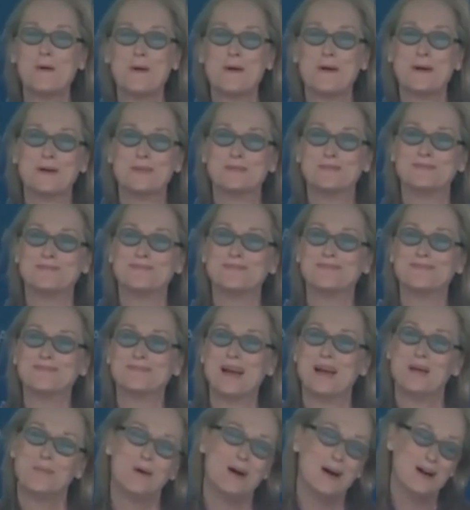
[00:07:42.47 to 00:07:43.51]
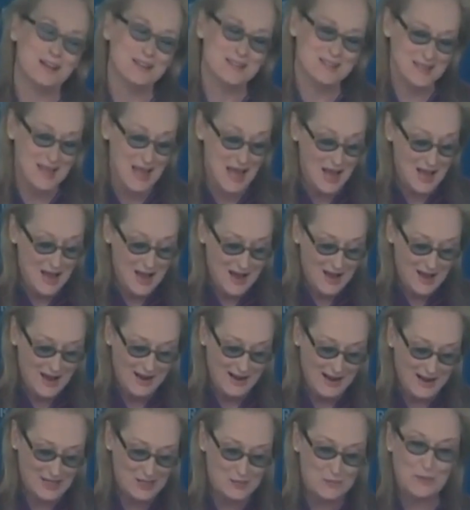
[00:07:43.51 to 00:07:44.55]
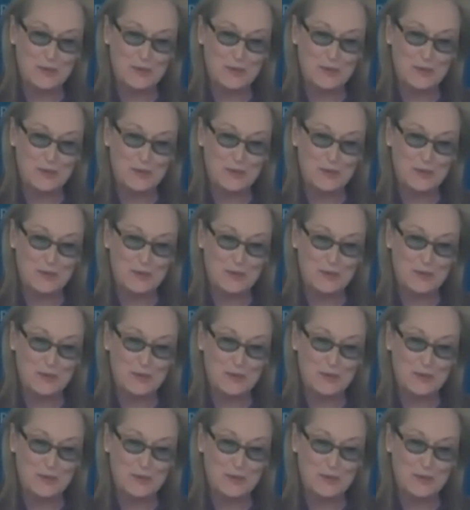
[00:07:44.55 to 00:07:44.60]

This stark contrast painted a picture of